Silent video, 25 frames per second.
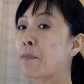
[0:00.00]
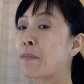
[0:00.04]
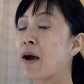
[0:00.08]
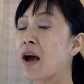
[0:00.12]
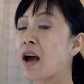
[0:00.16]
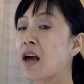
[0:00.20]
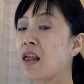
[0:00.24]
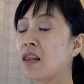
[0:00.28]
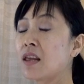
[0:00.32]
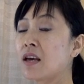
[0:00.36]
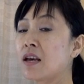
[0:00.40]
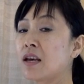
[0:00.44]

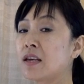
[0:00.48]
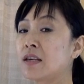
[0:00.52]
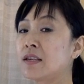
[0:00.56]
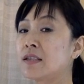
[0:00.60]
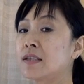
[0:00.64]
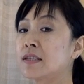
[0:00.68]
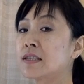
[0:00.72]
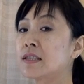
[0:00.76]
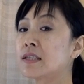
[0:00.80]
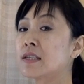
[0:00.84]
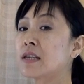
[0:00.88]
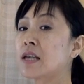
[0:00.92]

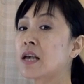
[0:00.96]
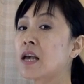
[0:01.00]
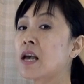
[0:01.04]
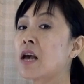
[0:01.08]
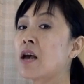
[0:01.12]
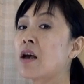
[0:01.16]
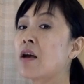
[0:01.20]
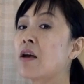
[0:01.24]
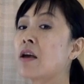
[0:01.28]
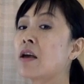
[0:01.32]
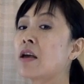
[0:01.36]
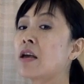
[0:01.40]
balance
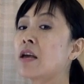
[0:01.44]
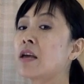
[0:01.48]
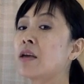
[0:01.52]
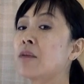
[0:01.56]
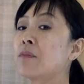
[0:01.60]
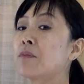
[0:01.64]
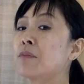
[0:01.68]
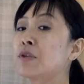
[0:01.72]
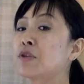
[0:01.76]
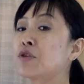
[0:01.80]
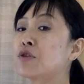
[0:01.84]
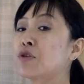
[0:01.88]
in
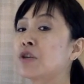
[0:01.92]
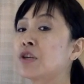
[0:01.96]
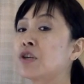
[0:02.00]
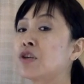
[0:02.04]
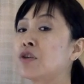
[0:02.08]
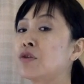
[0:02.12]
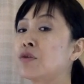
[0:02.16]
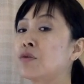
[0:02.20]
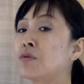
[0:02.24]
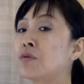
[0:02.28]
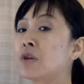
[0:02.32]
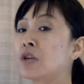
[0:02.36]
between
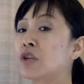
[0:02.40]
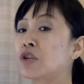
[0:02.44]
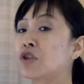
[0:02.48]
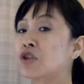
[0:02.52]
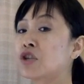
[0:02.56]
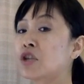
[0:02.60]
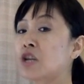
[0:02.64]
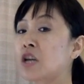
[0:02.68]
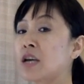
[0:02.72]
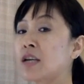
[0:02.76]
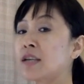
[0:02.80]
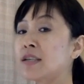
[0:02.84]
your
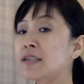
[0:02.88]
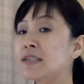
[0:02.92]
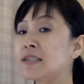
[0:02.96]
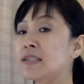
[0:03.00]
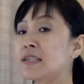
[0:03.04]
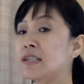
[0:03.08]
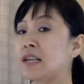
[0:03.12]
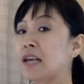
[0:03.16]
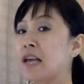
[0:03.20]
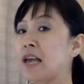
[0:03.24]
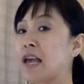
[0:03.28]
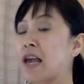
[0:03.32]
chest
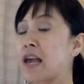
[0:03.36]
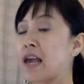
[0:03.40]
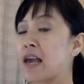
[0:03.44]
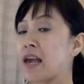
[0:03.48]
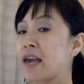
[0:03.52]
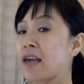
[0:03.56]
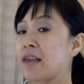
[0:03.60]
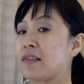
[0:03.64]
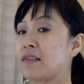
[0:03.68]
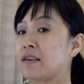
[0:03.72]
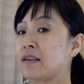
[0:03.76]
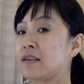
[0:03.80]

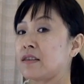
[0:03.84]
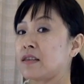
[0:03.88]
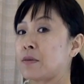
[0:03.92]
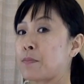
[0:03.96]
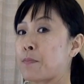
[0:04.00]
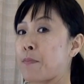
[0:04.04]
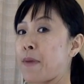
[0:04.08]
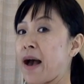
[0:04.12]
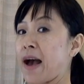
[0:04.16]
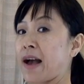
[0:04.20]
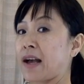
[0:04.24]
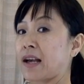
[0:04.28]
and then the
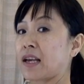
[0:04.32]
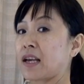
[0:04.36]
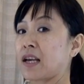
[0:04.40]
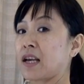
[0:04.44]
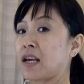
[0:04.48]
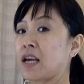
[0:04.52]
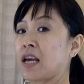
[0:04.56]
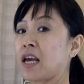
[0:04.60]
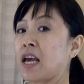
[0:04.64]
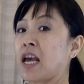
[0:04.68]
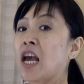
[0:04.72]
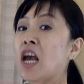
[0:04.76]
back.
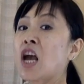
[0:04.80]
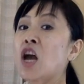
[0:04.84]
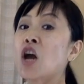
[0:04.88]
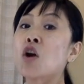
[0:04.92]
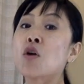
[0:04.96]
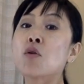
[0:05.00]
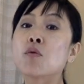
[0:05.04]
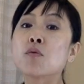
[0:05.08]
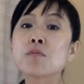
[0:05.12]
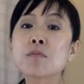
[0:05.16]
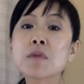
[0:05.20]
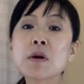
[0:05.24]

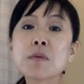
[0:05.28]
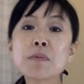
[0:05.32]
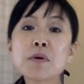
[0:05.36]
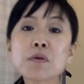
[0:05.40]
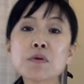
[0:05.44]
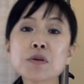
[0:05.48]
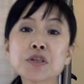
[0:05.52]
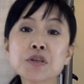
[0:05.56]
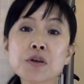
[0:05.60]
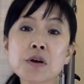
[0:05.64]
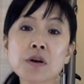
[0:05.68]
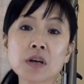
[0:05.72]
Remember,
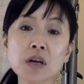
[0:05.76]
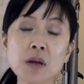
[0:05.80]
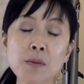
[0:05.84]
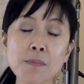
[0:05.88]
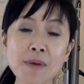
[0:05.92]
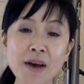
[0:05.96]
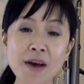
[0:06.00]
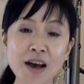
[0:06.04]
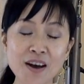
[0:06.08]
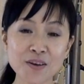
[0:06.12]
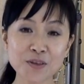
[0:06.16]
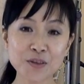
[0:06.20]
we talked
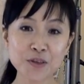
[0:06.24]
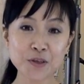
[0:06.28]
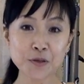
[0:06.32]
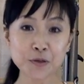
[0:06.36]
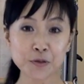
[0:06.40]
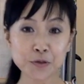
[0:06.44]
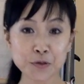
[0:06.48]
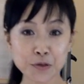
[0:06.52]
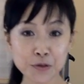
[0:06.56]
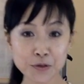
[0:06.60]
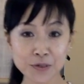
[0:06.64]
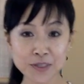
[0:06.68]
about
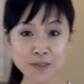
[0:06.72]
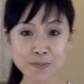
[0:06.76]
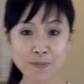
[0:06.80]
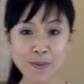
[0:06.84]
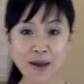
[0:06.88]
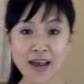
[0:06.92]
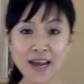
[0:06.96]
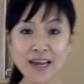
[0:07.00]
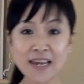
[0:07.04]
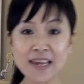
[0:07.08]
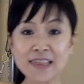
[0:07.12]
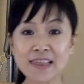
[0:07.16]
neutral
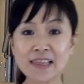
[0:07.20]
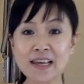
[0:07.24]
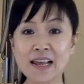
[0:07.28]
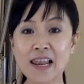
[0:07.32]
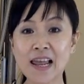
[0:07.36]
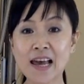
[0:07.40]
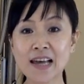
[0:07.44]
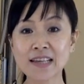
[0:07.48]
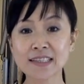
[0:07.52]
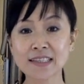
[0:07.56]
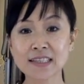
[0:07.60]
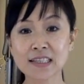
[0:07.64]
spine in the
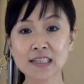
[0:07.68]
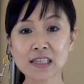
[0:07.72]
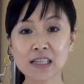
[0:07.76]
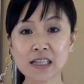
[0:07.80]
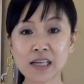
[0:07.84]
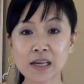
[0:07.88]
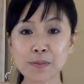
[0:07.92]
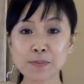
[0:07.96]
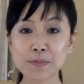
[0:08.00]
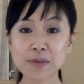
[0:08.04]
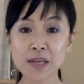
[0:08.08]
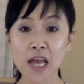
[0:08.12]
last
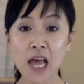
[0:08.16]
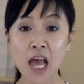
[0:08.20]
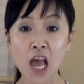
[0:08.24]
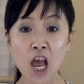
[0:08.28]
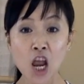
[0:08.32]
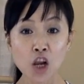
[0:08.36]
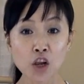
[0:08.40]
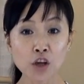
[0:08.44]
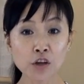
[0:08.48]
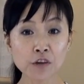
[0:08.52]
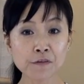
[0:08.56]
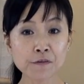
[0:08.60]
clip.
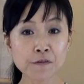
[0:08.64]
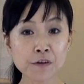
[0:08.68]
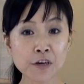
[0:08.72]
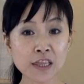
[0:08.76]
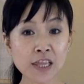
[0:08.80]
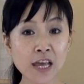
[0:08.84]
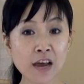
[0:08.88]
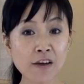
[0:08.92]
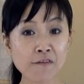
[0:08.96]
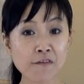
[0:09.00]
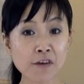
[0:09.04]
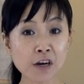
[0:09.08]
Look for
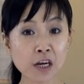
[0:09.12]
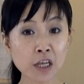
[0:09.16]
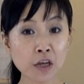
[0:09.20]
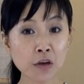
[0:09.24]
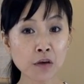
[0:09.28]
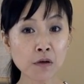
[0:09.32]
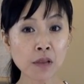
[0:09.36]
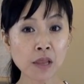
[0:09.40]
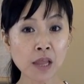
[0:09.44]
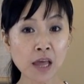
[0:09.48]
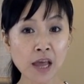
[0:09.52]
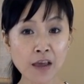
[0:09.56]
that
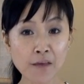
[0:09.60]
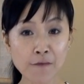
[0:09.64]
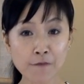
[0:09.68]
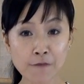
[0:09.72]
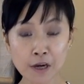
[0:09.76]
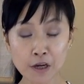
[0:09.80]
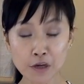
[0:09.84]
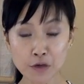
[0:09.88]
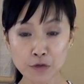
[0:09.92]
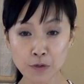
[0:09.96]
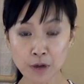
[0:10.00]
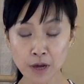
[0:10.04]
vertical line
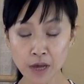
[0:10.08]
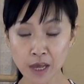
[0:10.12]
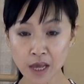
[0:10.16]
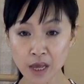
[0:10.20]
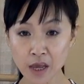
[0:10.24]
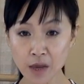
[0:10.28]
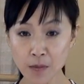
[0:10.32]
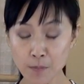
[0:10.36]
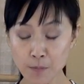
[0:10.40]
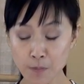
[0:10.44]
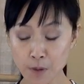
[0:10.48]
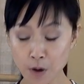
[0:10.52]
from your
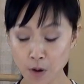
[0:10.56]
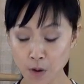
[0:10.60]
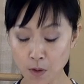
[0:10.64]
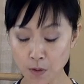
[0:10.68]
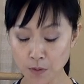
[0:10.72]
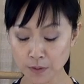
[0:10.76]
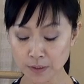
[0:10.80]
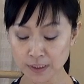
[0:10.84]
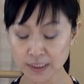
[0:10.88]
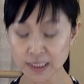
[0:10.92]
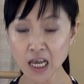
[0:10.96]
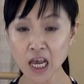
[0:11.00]
hip
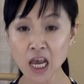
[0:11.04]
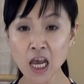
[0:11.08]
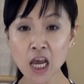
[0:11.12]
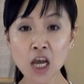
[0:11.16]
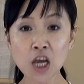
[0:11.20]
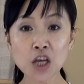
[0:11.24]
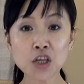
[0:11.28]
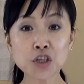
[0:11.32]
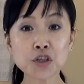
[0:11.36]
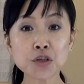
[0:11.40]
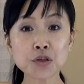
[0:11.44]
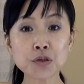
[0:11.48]
bones
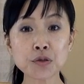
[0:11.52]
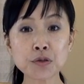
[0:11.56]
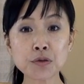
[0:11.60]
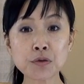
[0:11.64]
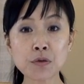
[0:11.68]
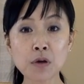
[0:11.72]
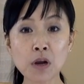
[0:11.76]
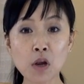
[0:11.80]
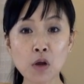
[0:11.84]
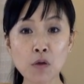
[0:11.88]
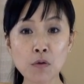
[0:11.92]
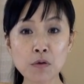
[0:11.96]
to
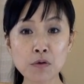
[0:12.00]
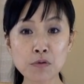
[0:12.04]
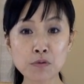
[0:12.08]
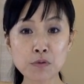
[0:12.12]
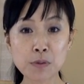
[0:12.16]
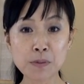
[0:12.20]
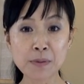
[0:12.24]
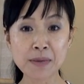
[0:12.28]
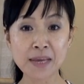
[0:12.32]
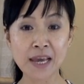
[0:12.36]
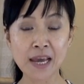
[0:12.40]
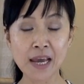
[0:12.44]
your lower
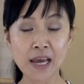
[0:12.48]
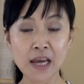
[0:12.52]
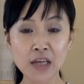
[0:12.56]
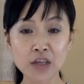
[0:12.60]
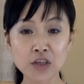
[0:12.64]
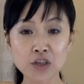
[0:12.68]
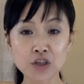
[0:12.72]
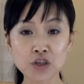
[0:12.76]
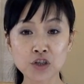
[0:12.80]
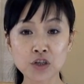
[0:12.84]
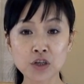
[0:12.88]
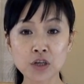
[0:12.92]
rib
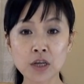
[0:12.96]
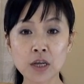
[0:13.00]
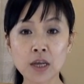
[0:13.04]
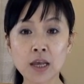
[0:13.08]
cage.